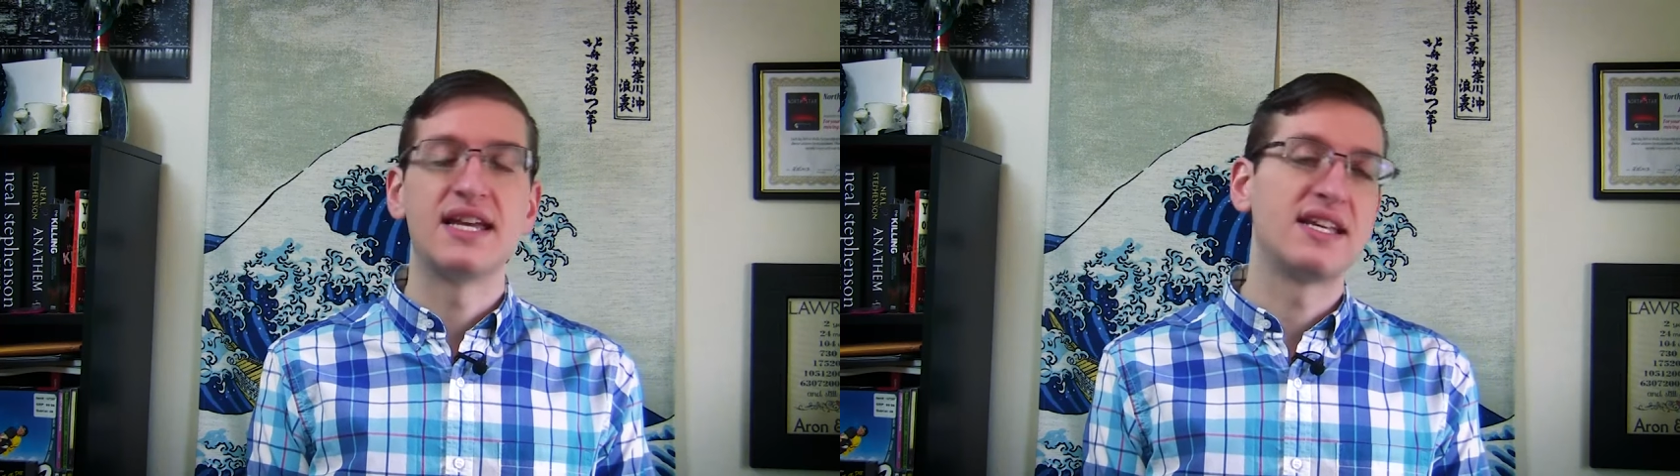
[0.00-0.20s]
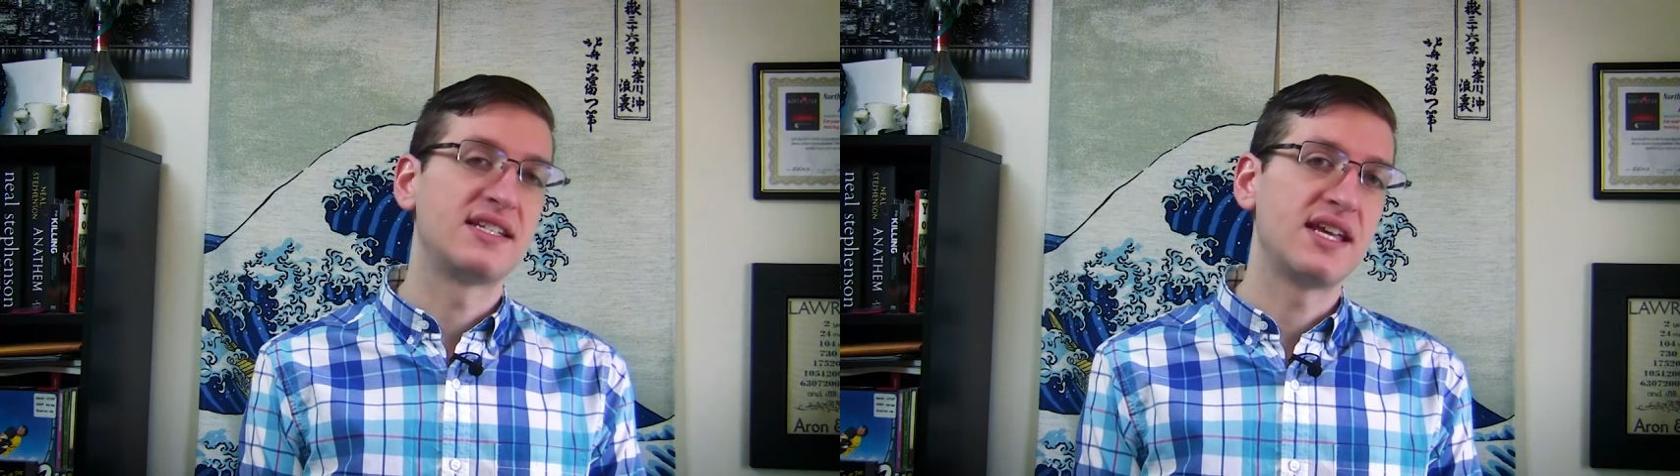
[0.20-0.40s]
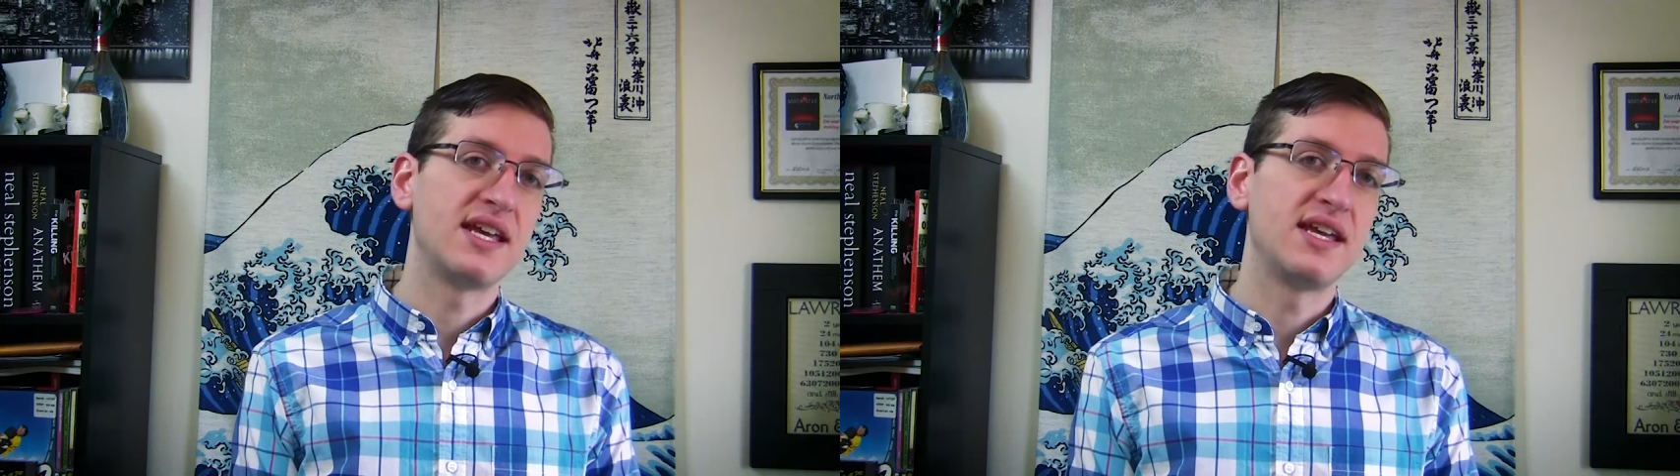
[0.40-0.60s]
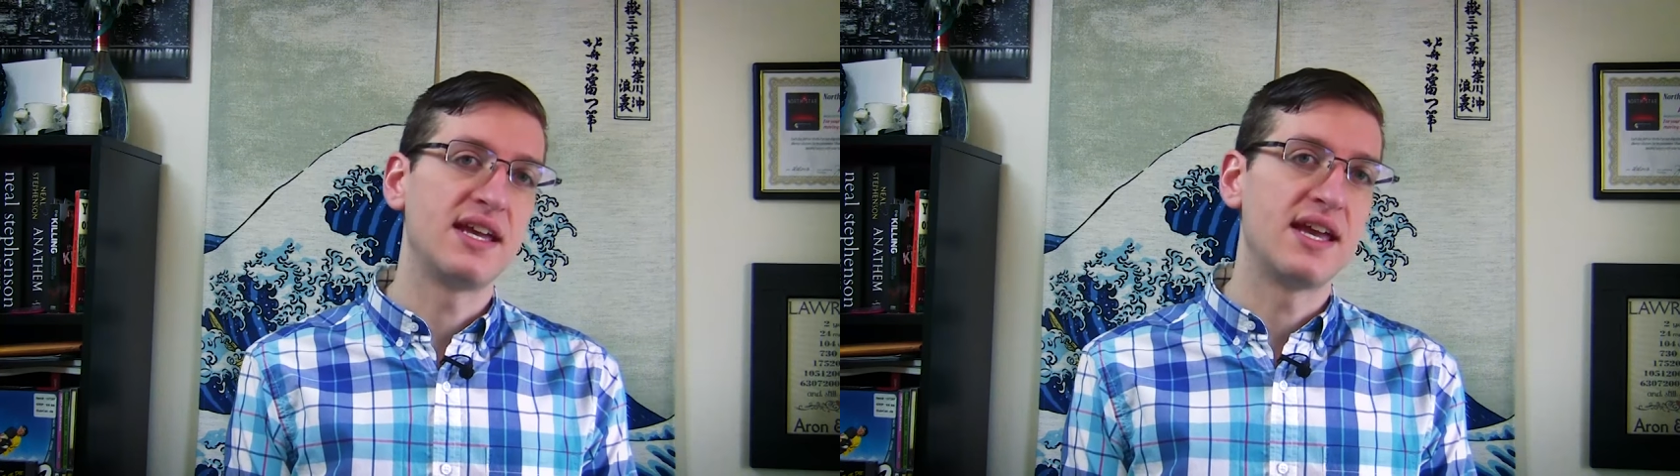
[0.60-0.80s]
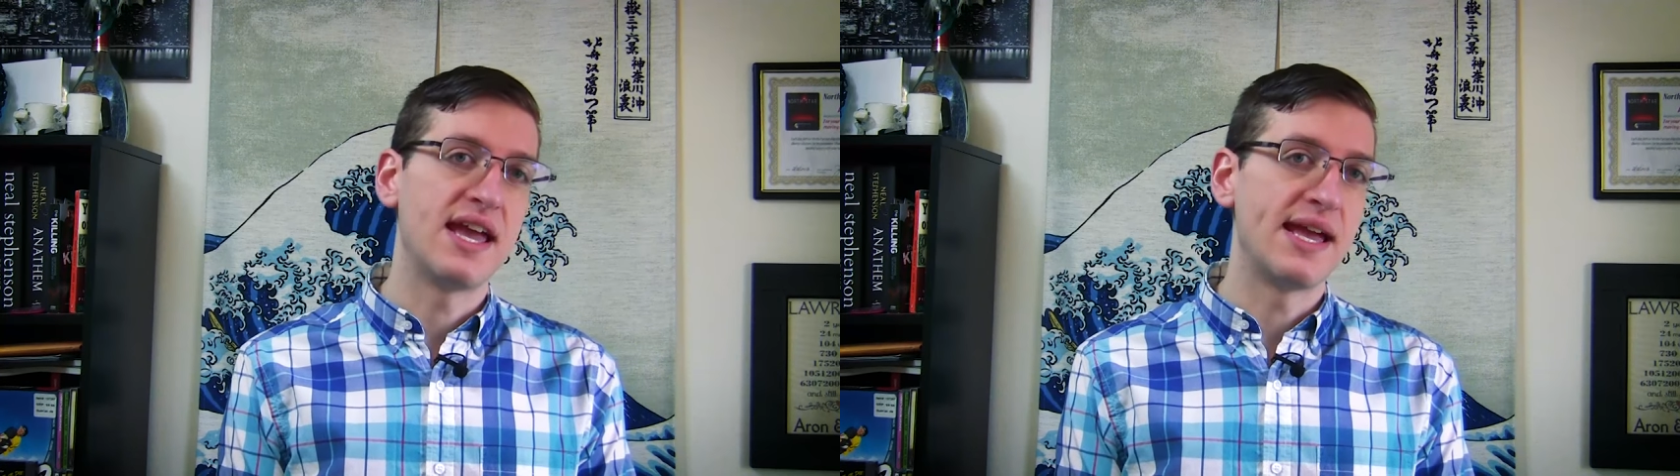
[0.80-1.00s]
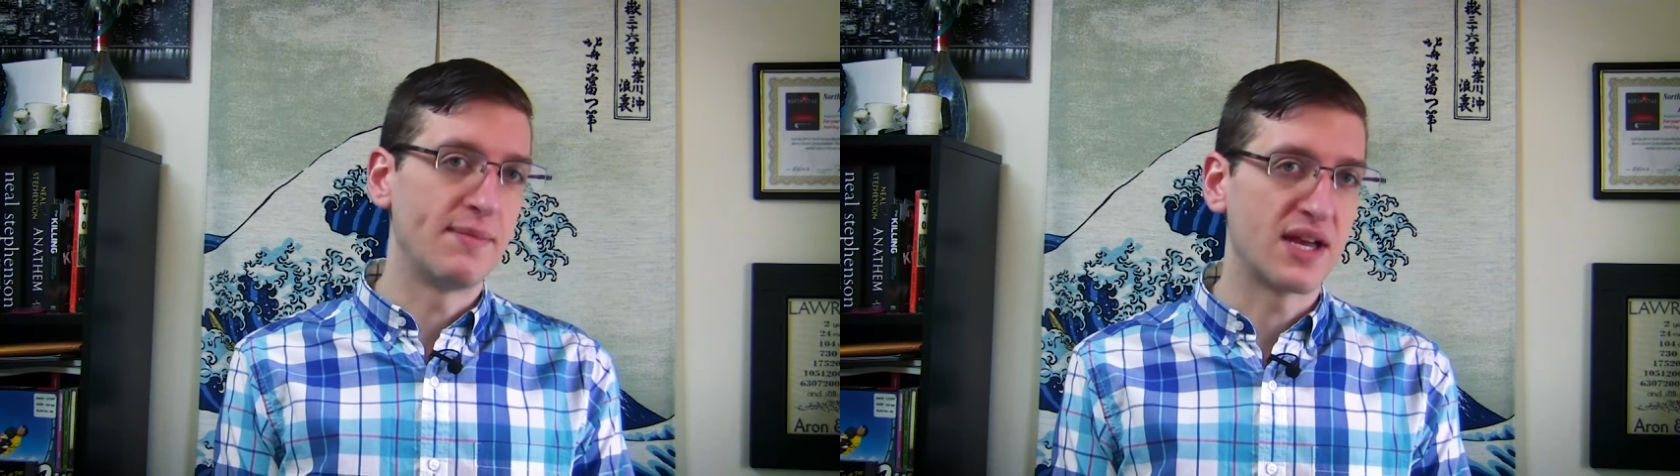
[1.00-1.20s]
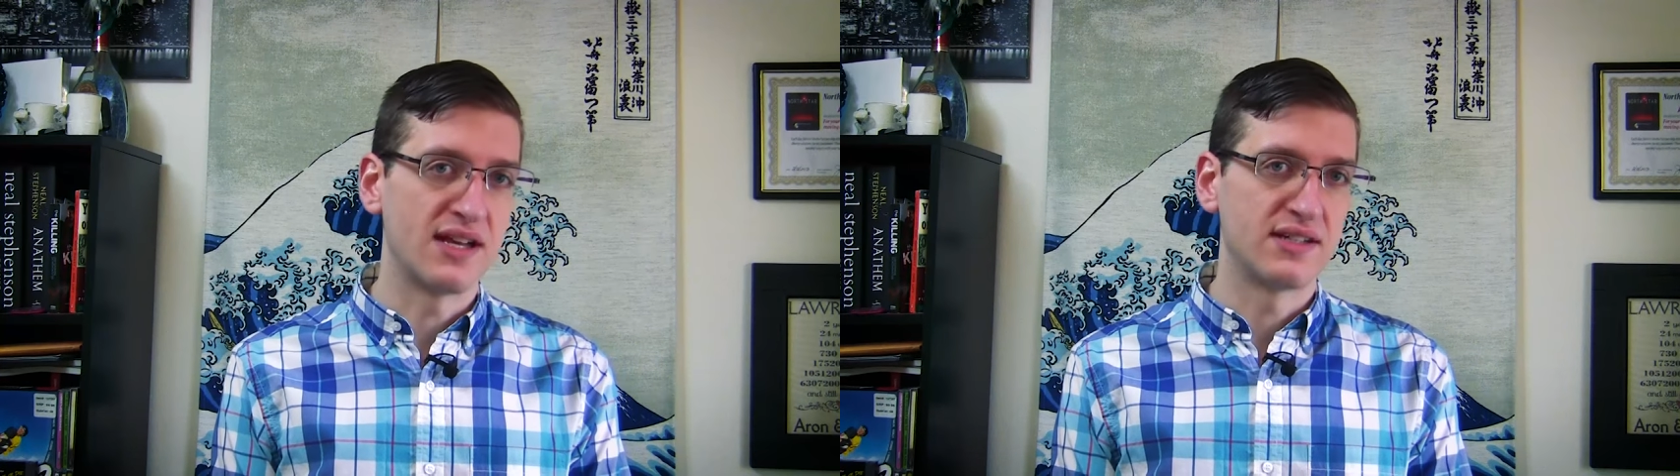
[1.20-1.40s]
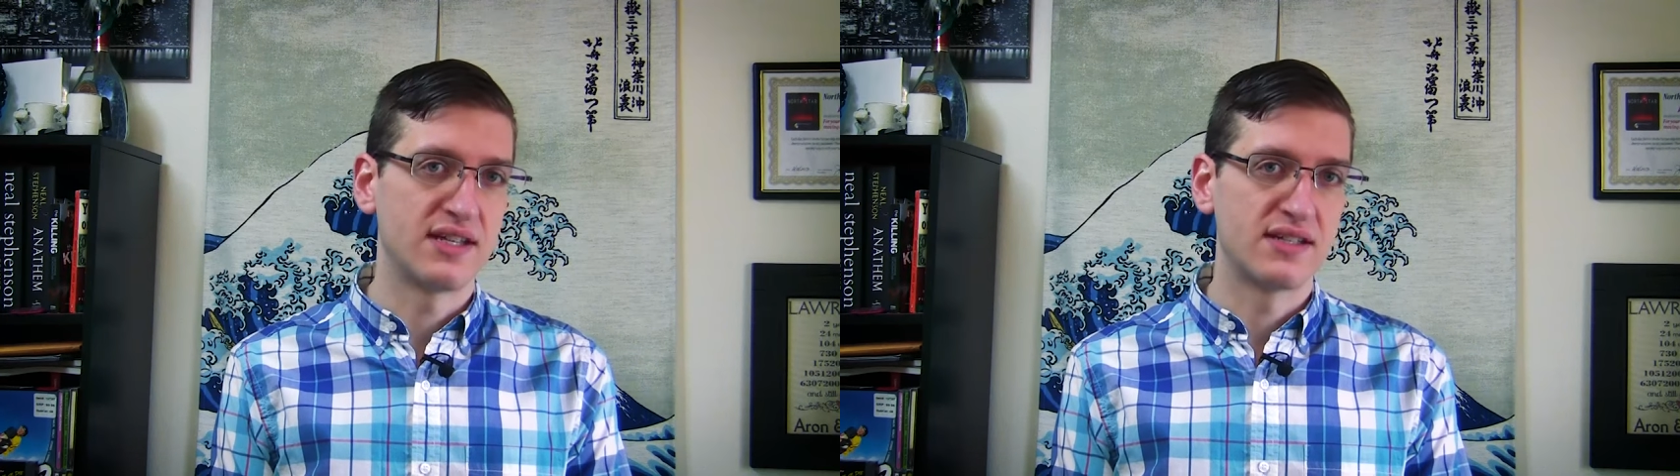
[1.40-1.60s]
N S A A M
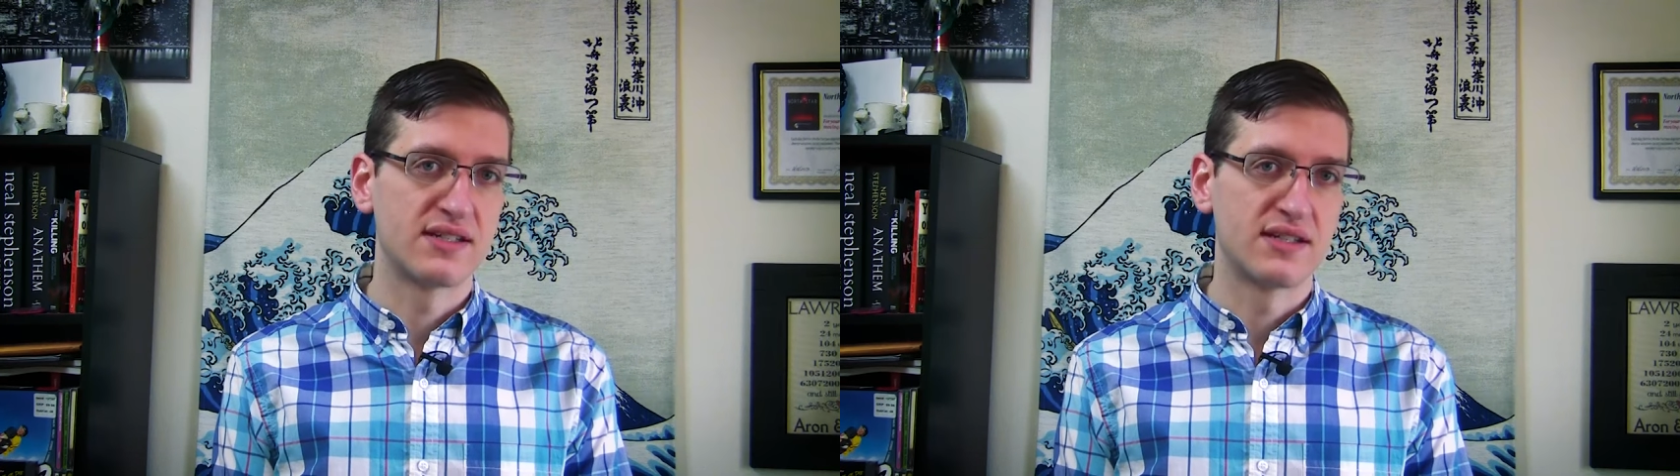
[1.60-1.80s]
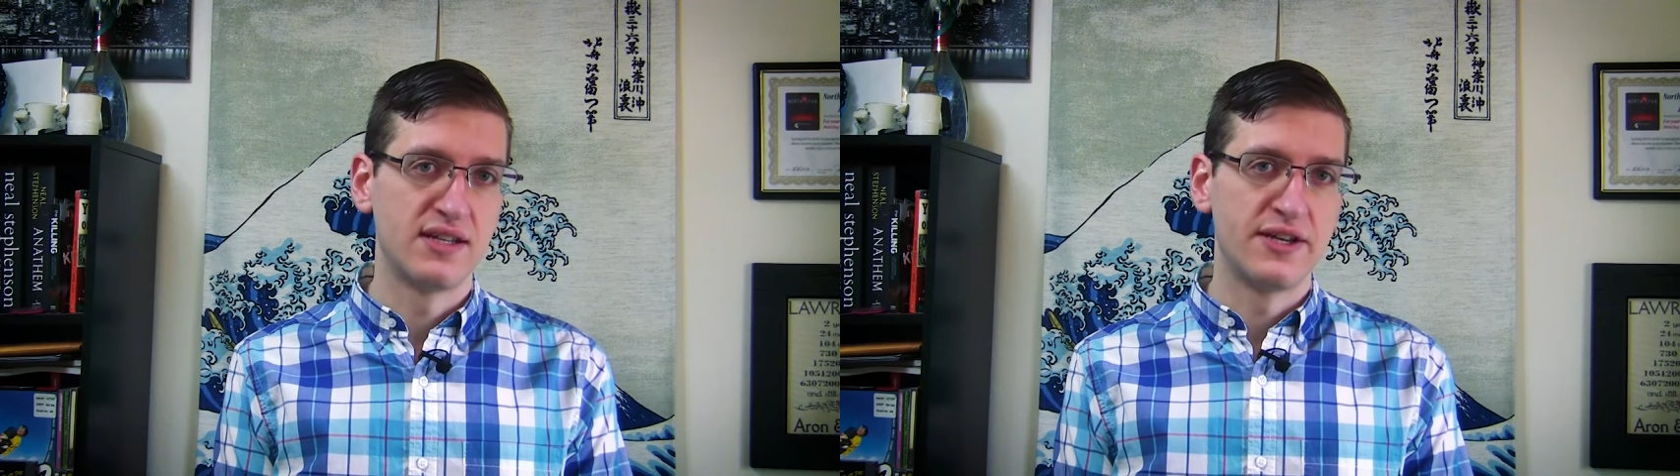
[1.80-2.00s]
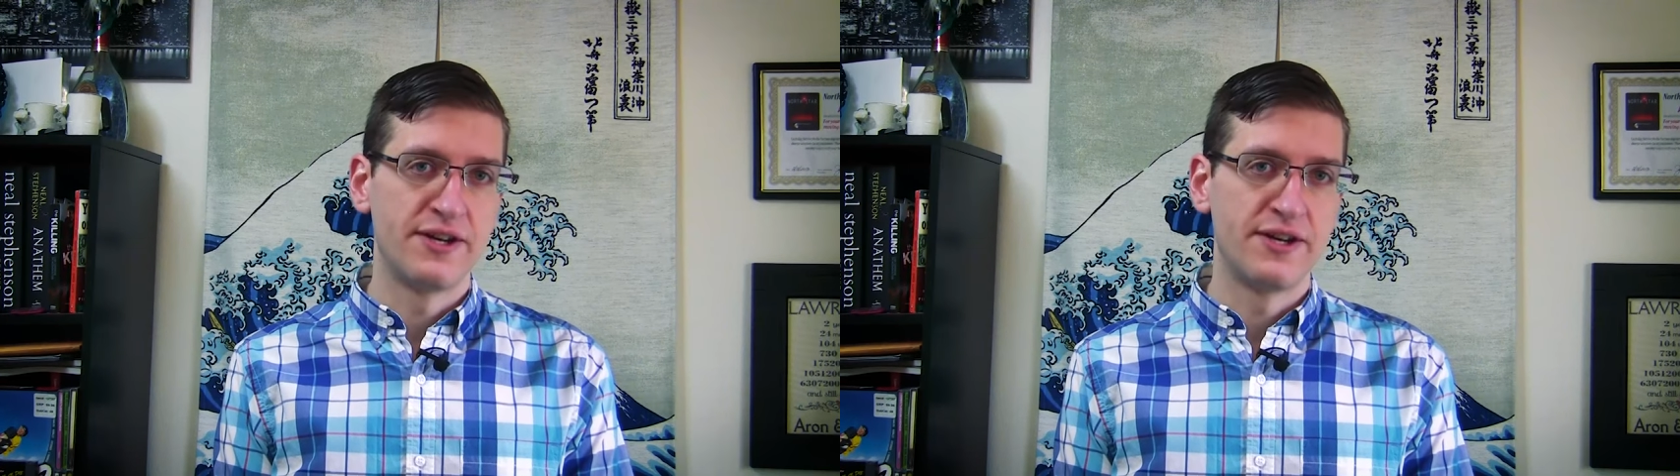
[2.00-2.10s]
contest.